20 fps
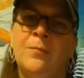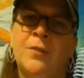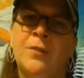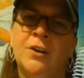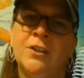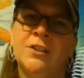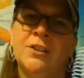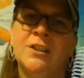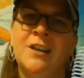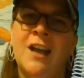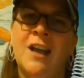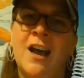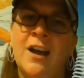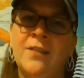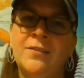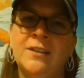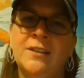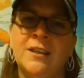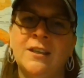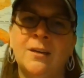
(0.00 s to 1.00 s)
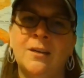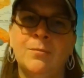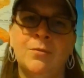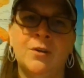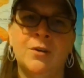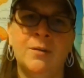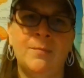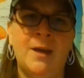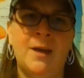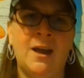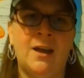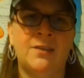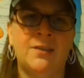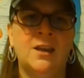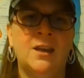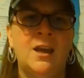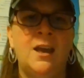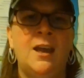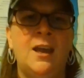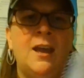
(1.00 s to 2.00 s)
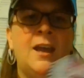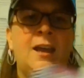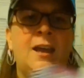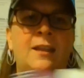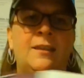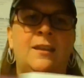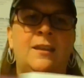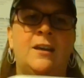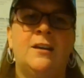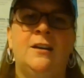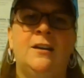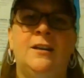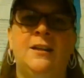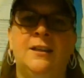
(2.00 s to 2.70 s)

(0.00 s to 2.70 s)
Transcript: version of Singapore math, and there